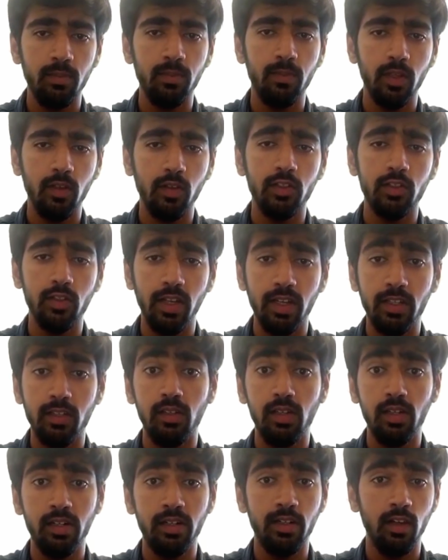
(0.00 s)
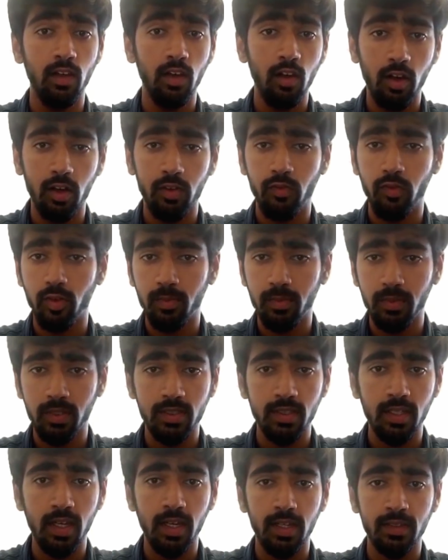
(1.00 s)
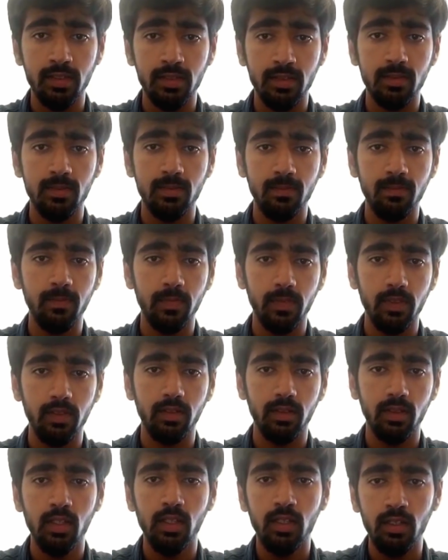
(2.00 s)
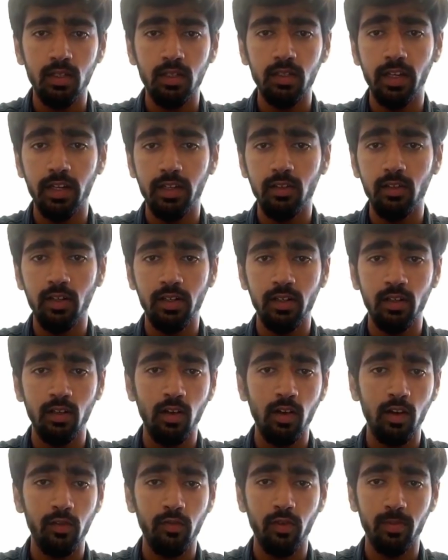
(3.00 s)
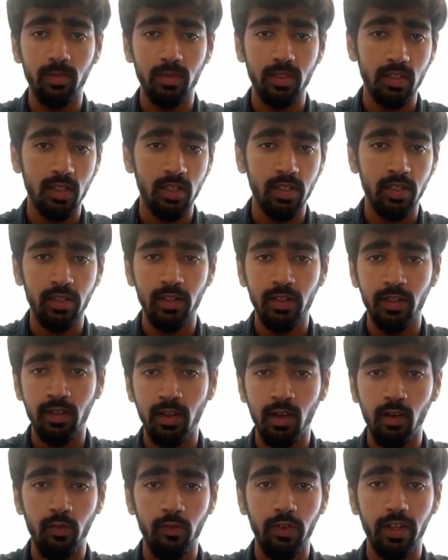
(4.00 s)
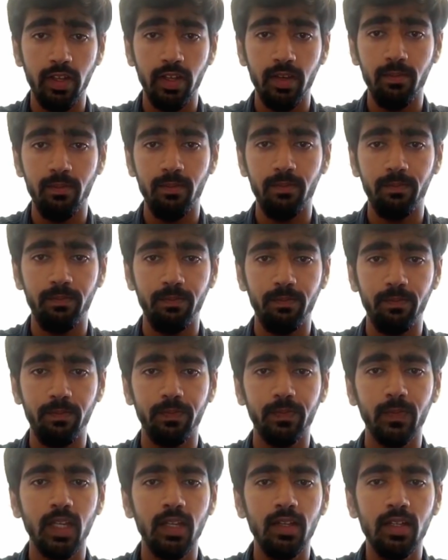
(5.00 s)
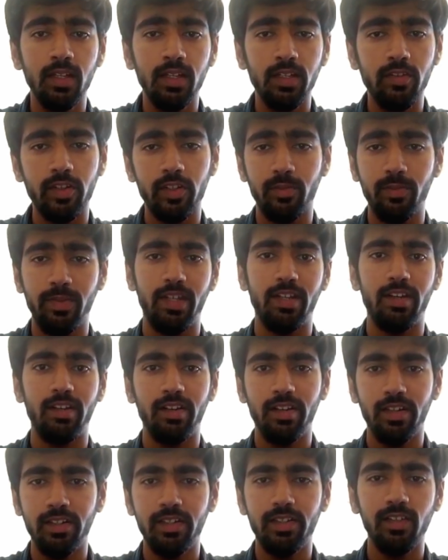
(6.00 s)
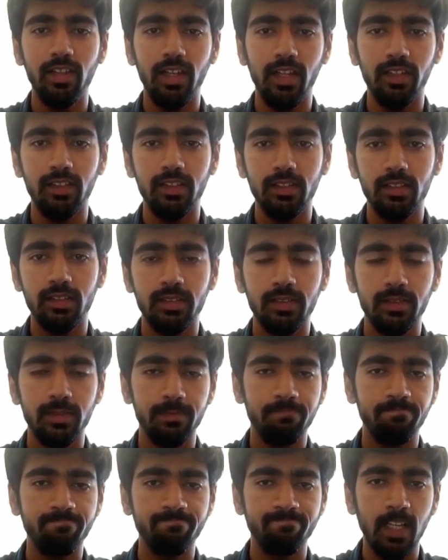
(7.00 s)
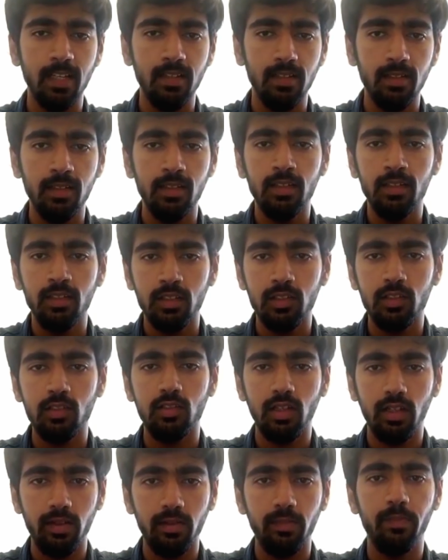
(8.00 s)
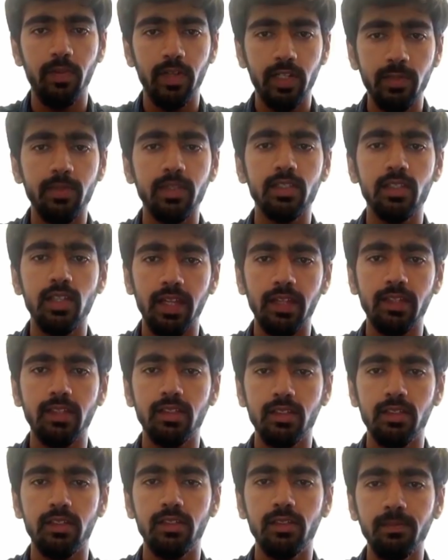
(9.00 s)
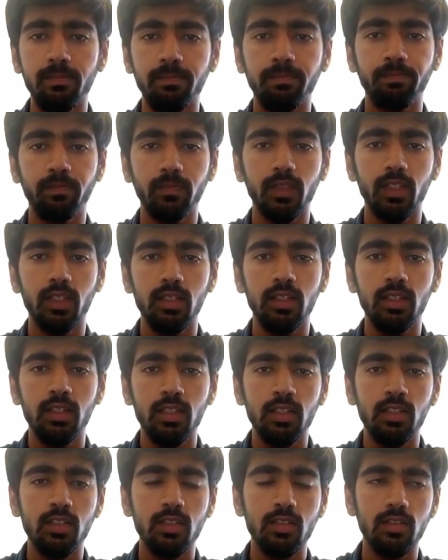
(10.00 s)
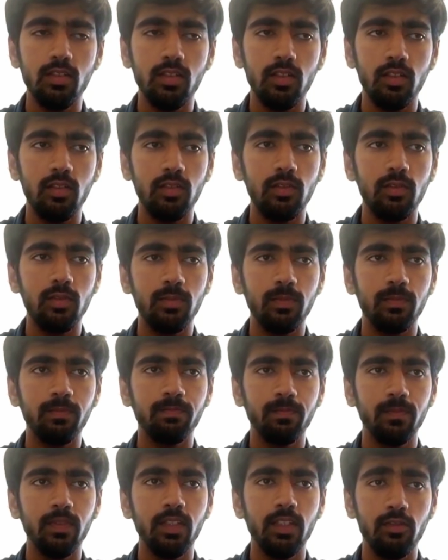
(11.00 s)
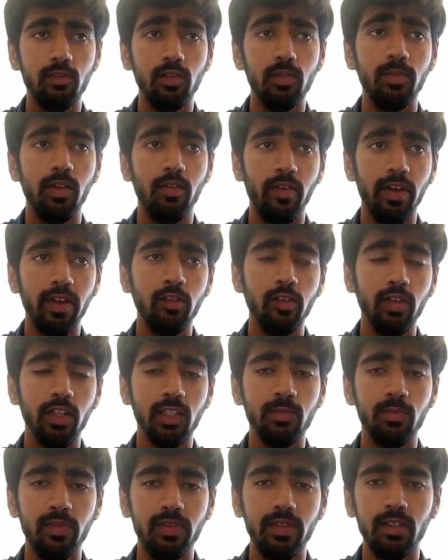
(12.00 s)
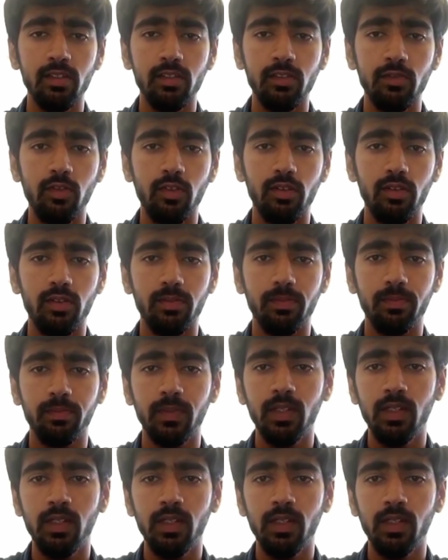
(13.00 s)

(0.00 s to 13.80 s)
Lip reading: because you get to learn a lot from these guys. You get to learn a lot from this country, how we can try to make our country like this. So I pretty much liked it here. So this will be a very good experience for